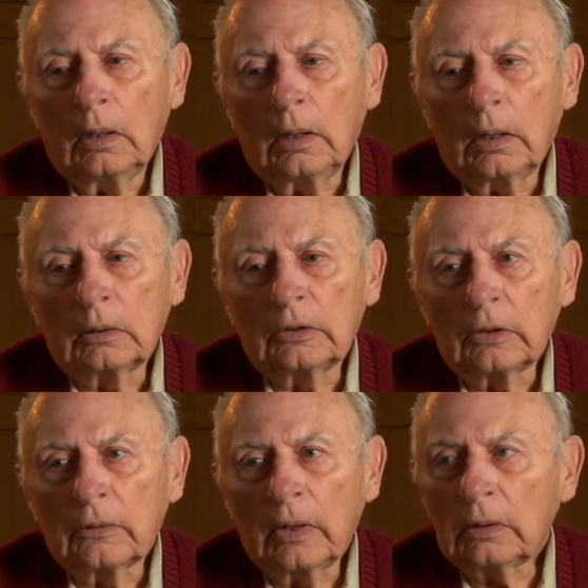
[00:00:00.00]
And
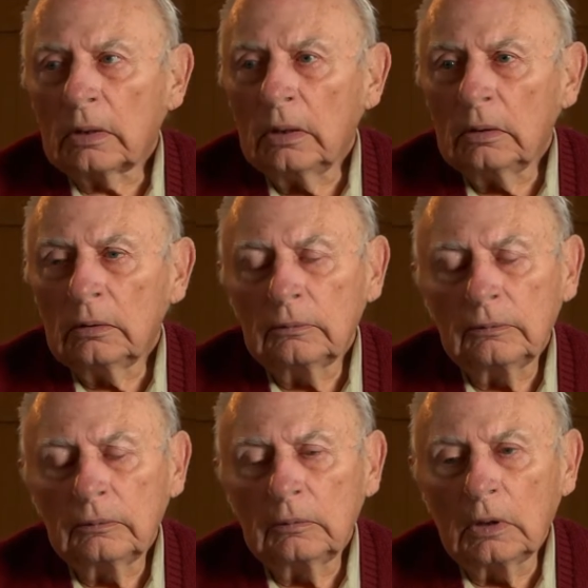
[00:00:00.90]
so that kind of,
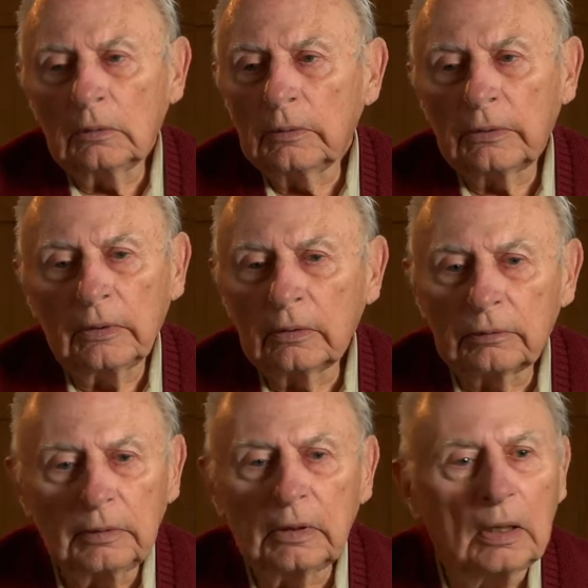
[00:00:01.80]
within
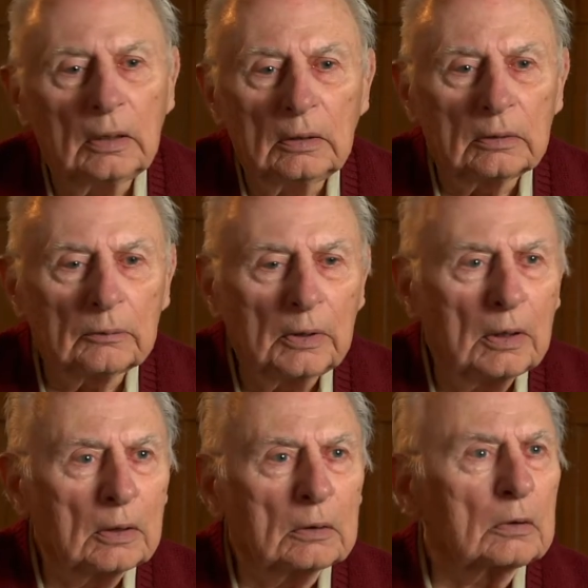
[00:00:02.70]
3 days, we
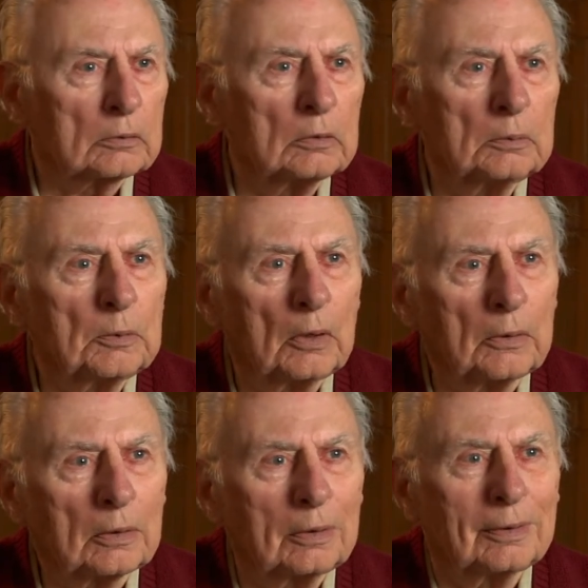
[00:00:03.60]
had a little group going.